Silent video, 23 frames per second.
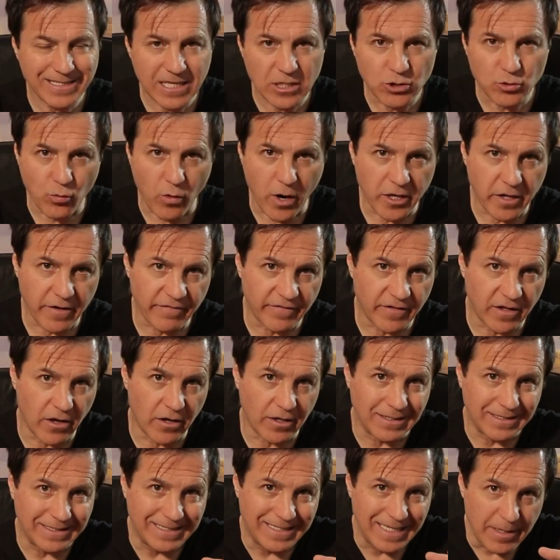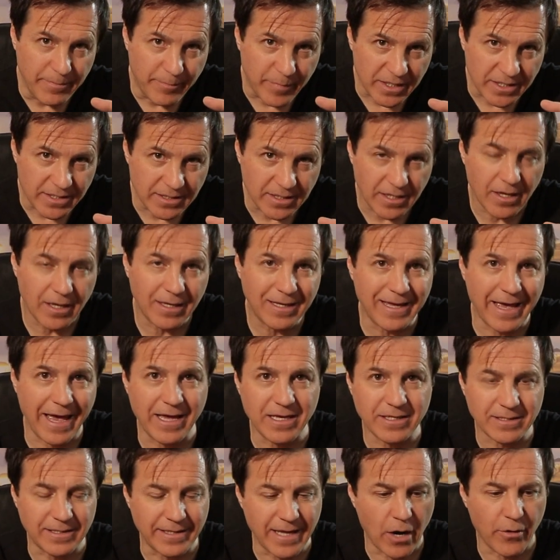is one of the deepest
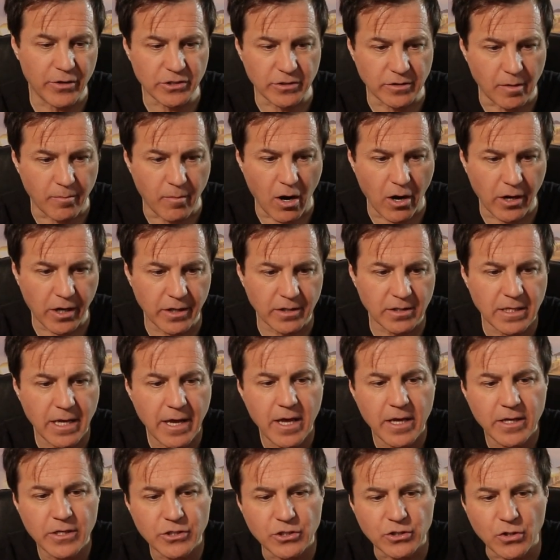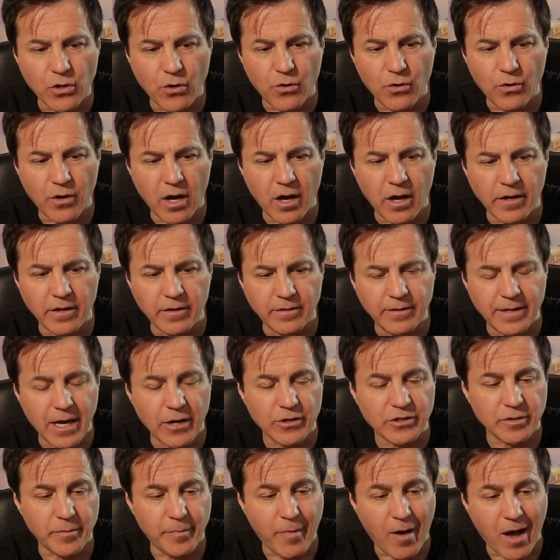case there is on the market. So
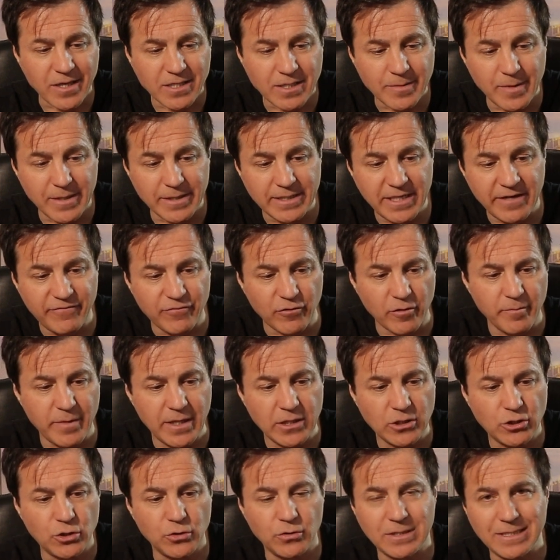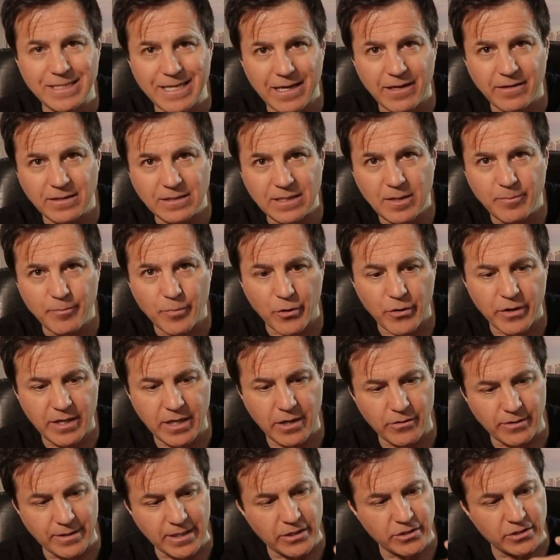there's a possibility for me to dig deeper
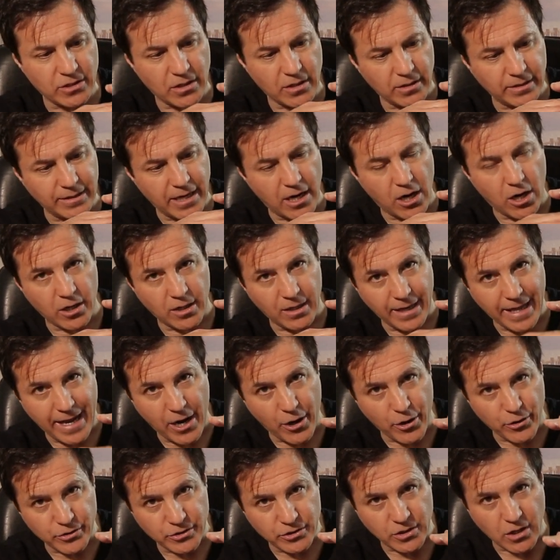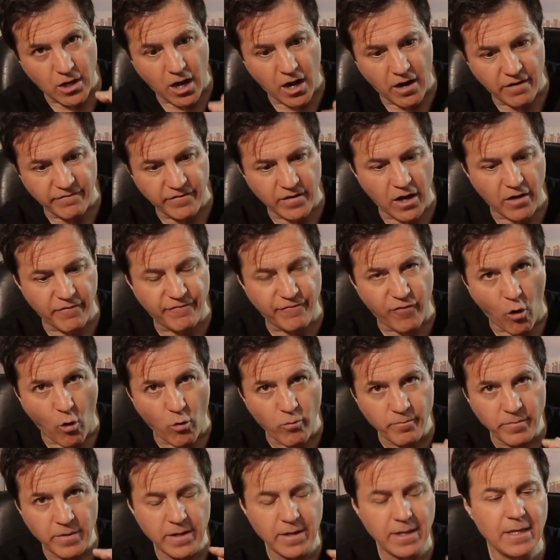here. There are layers of
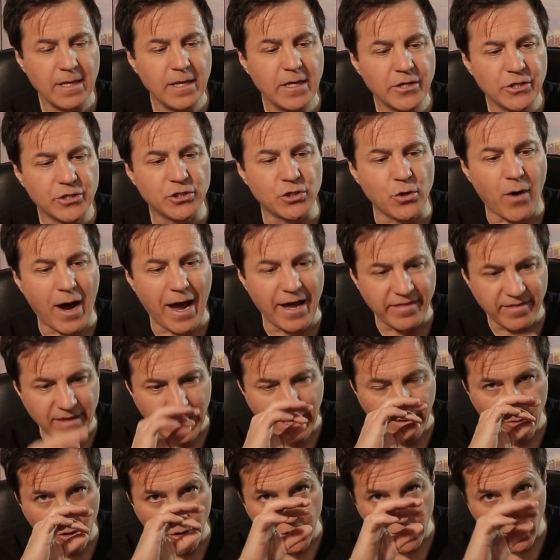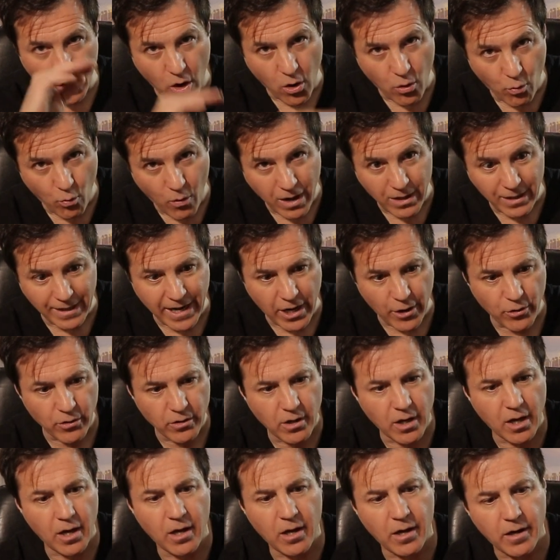foam. So I think I'm going to go one layer
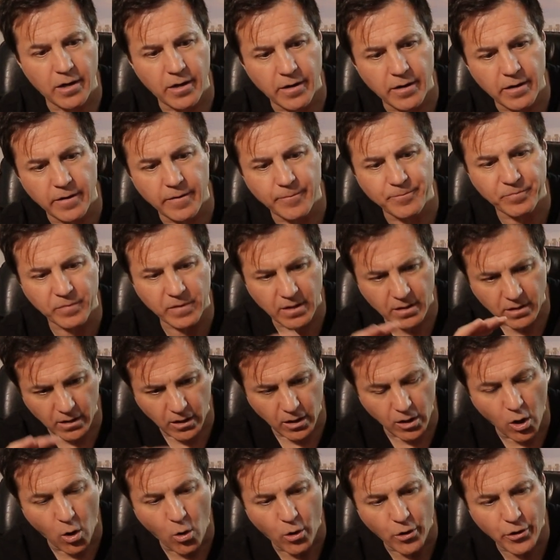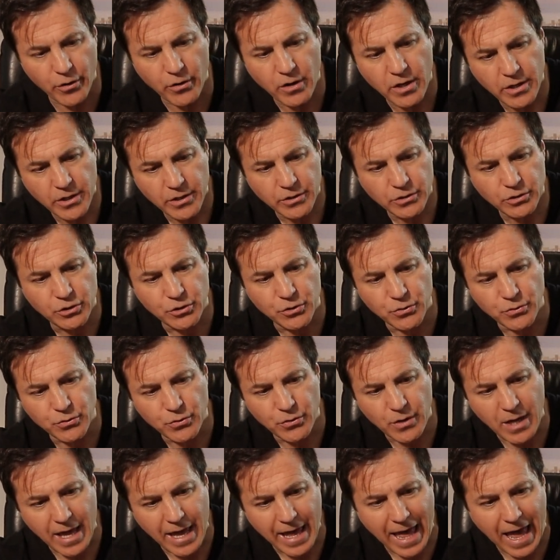lower
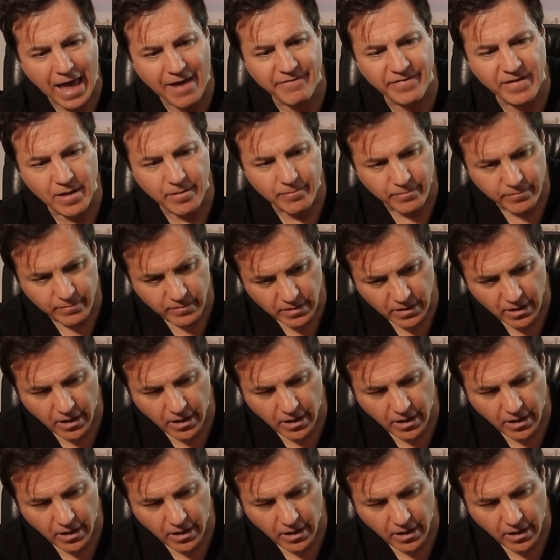to have them